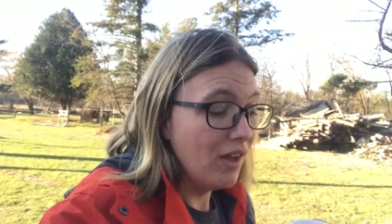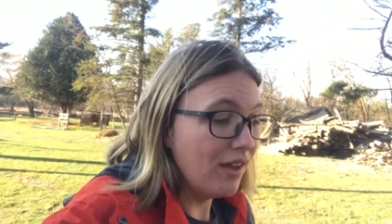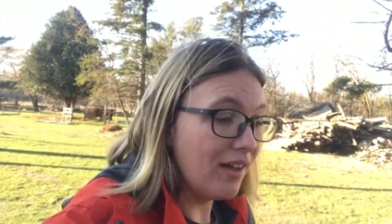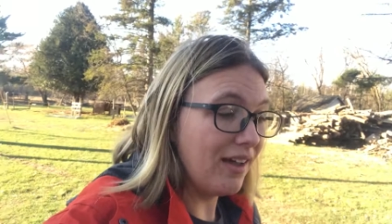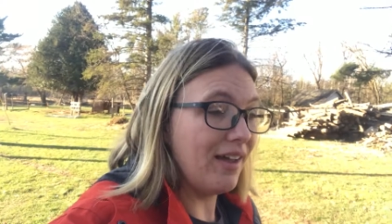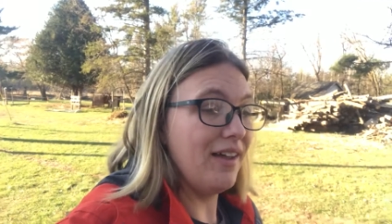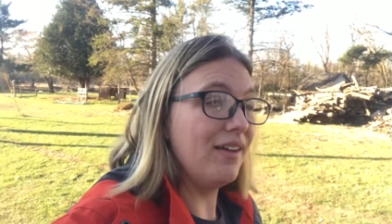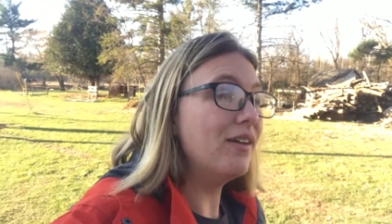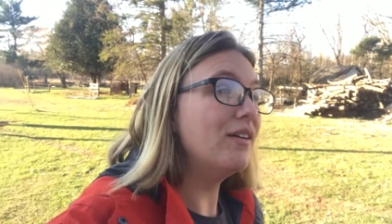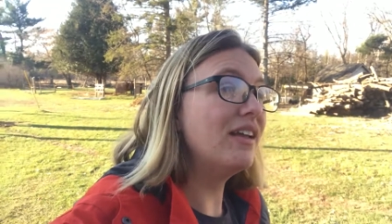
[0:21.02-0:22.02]
uh,
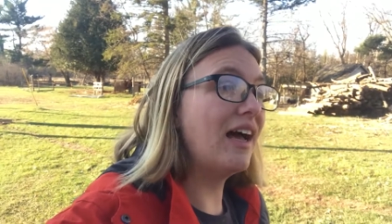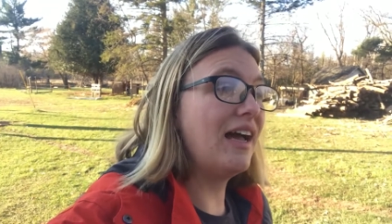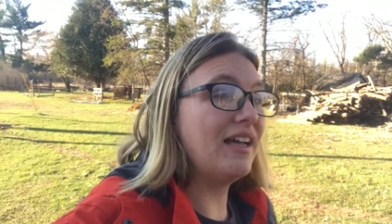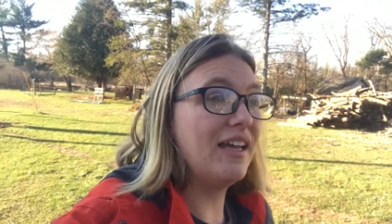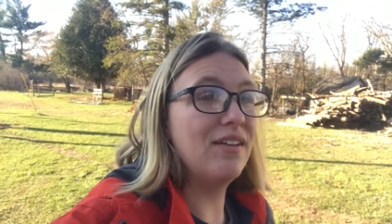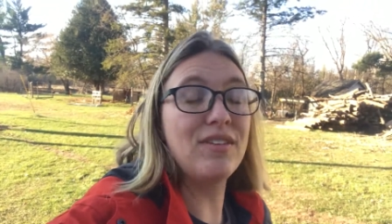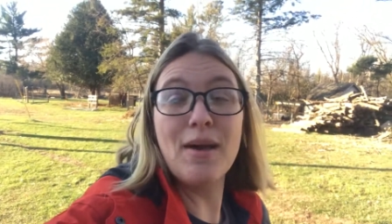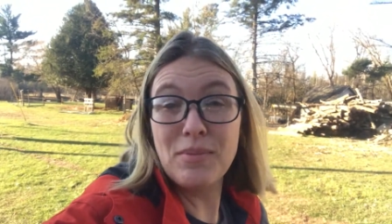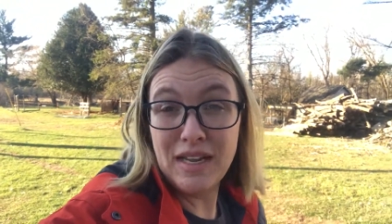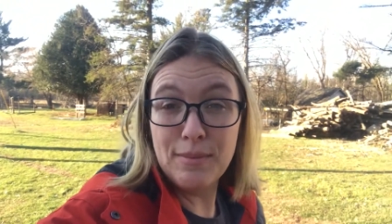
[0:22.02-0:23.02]
I have
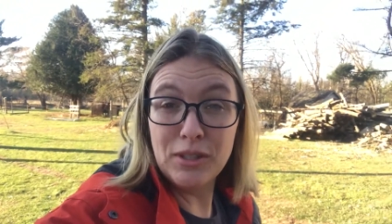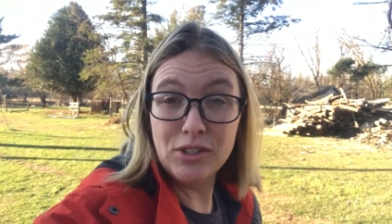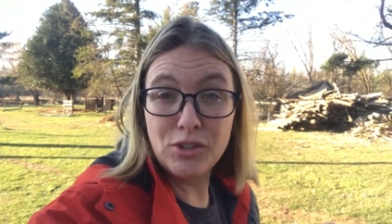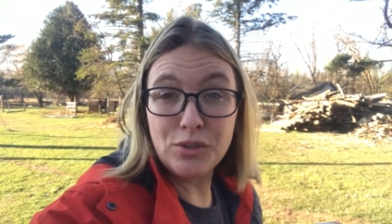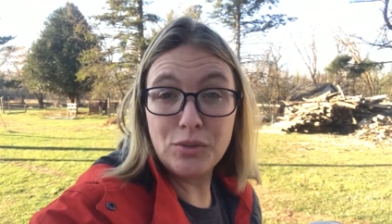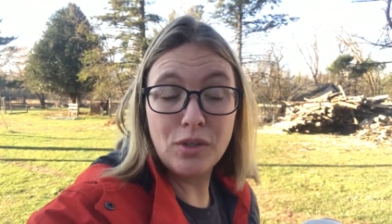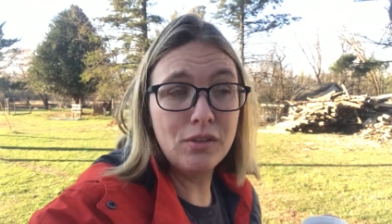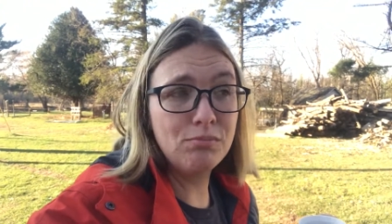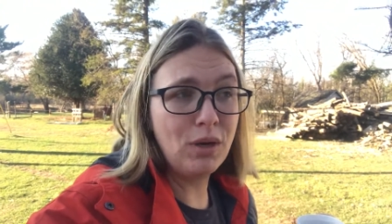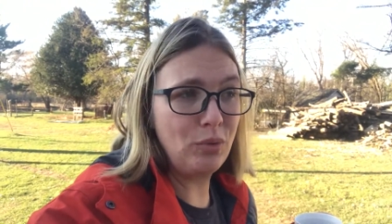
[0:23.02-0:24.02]
not been able to
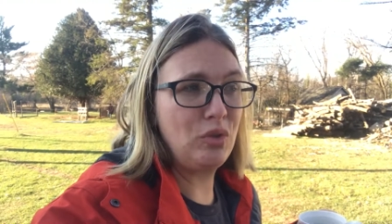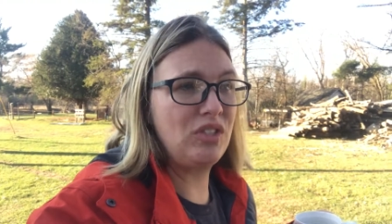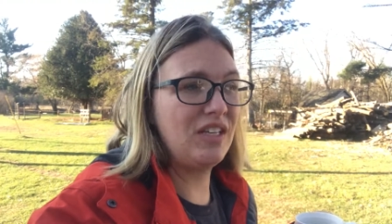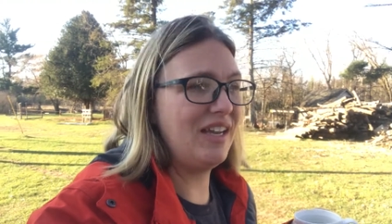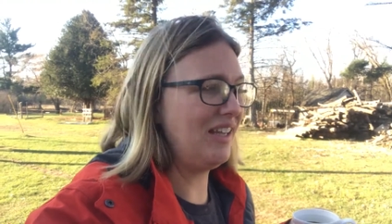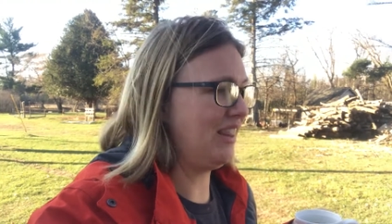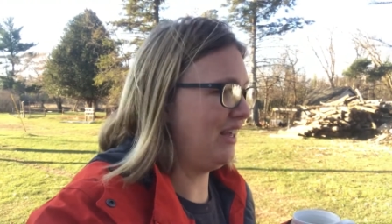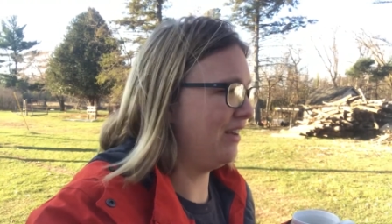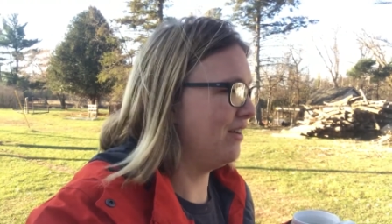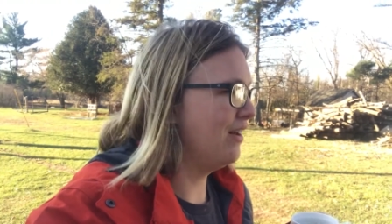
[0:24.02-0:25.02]
post
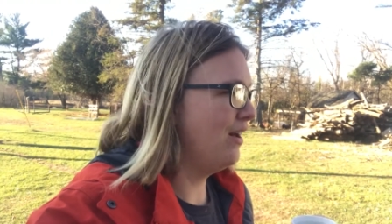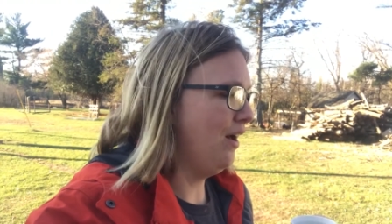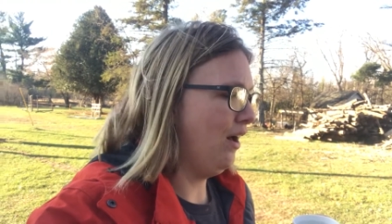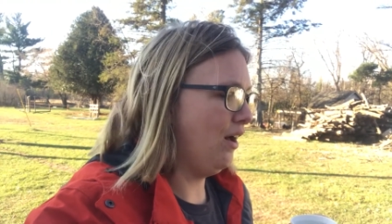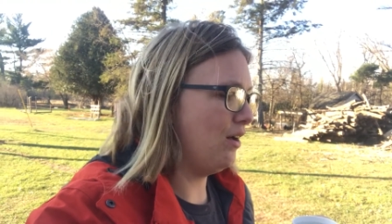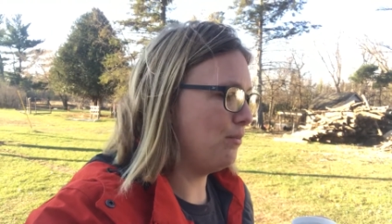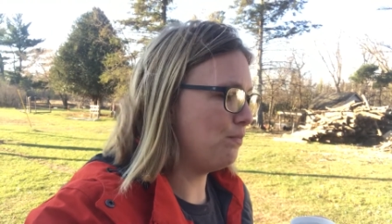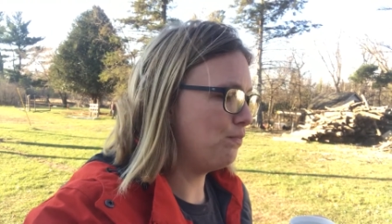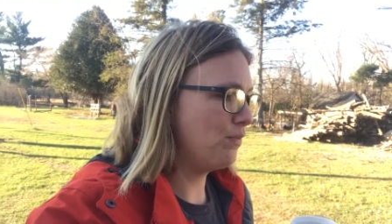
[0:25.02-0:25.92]
anything um,